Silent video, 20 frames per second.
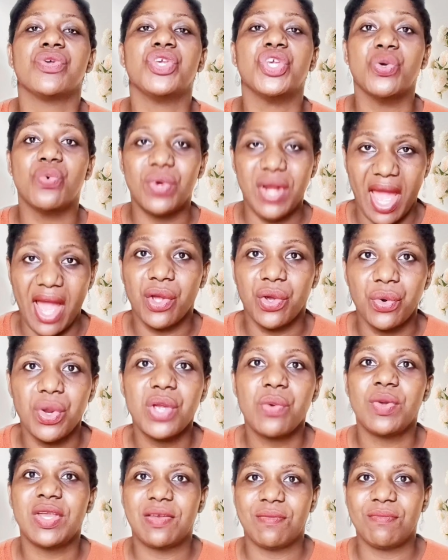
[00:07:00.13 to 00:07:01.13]
you would
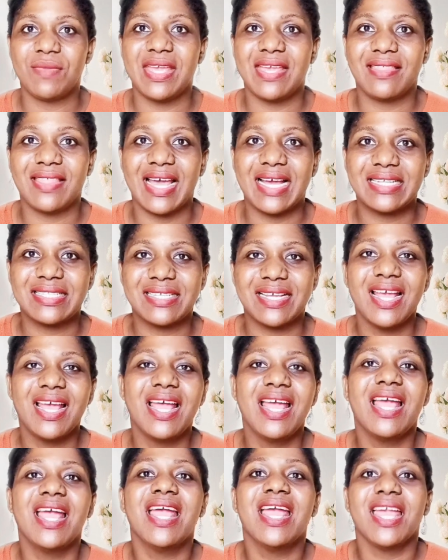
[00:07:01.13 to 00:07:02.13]
agree with me that
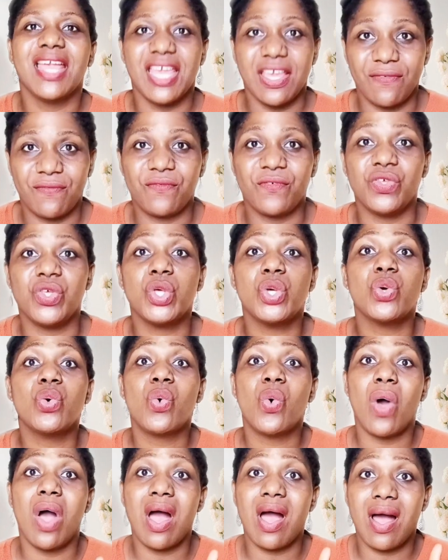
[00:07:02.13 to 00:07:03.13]
if
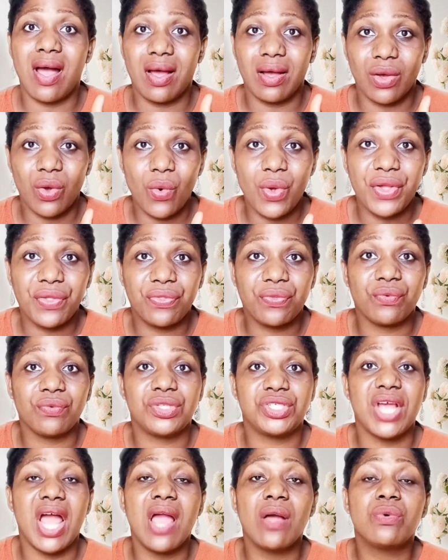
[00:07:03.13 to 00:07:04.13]
you are going
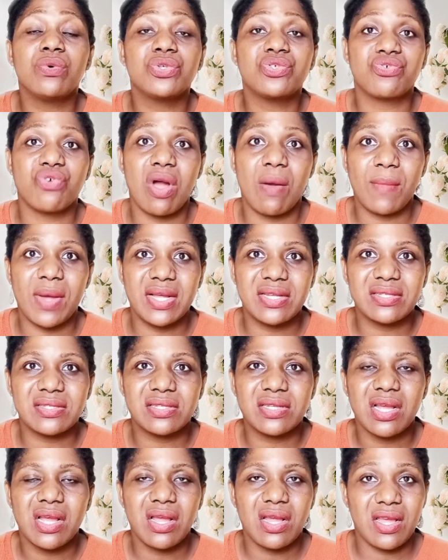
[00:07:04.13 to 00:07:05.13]
through childhood
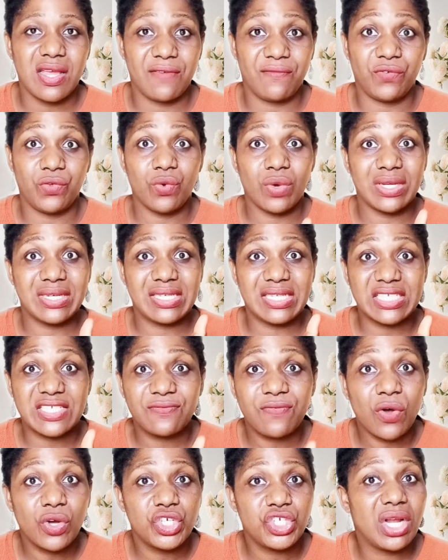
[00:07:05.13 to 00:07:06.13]
traumas, if you are
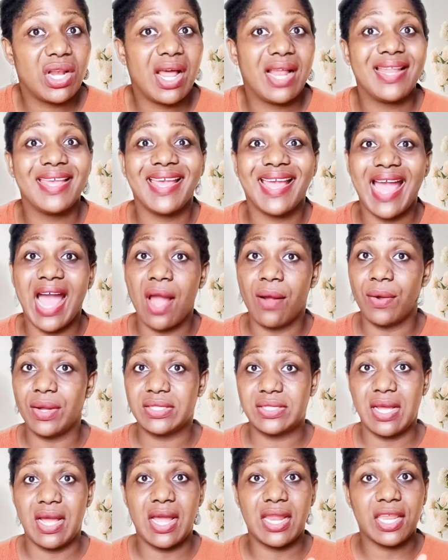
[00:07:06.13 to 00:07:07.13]
dysfunctional in
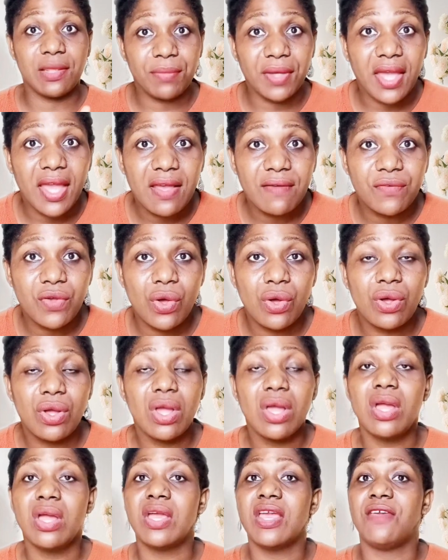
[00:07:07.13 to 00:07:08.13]
character and in behavior,
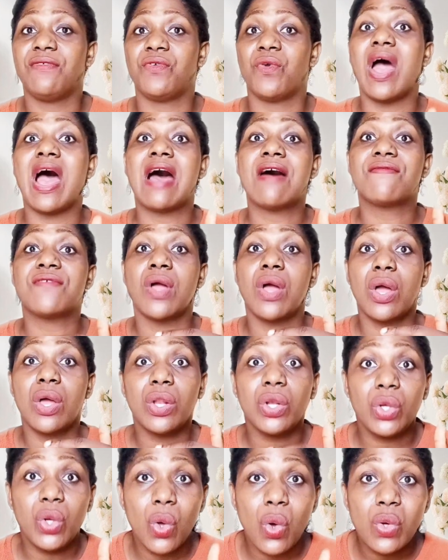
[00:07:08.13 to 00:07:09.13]
if you have
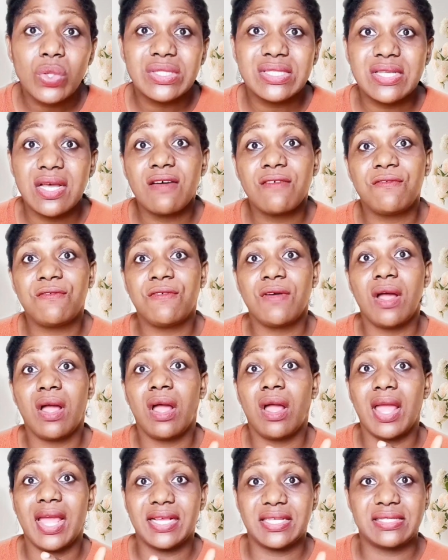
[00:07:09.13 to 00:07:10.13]
low
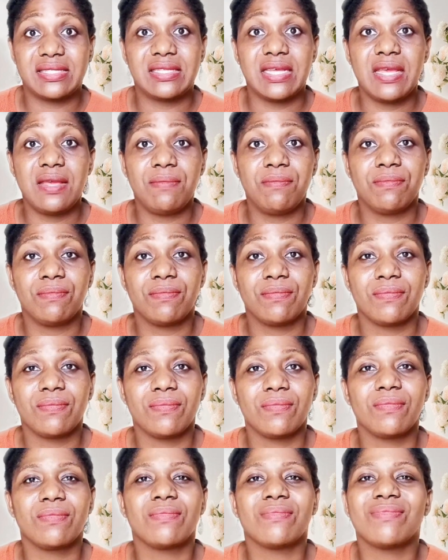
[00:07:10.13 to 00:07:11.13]
self-esteem,
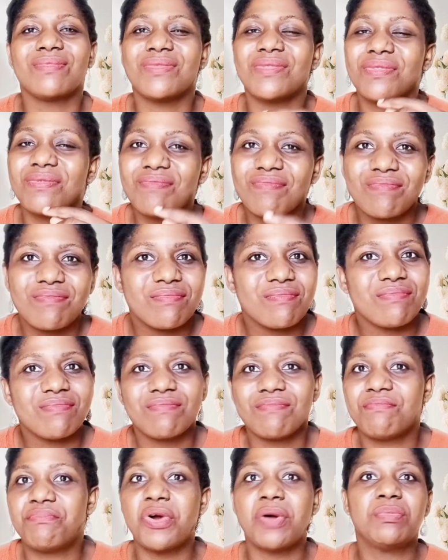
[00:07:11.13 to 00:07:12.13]

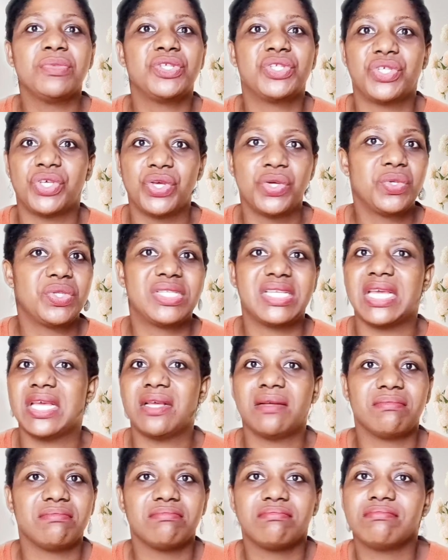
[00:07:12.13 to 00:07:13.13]

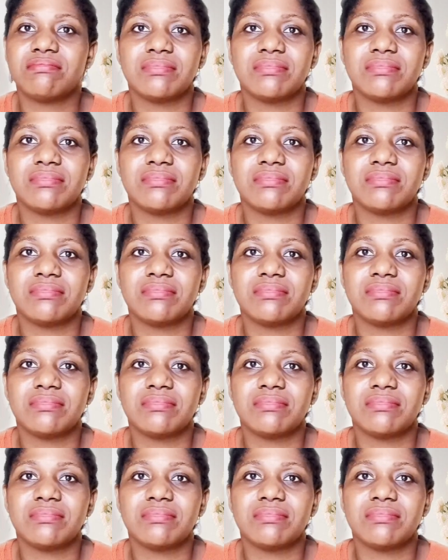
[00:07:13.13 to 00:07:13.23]
promiscuity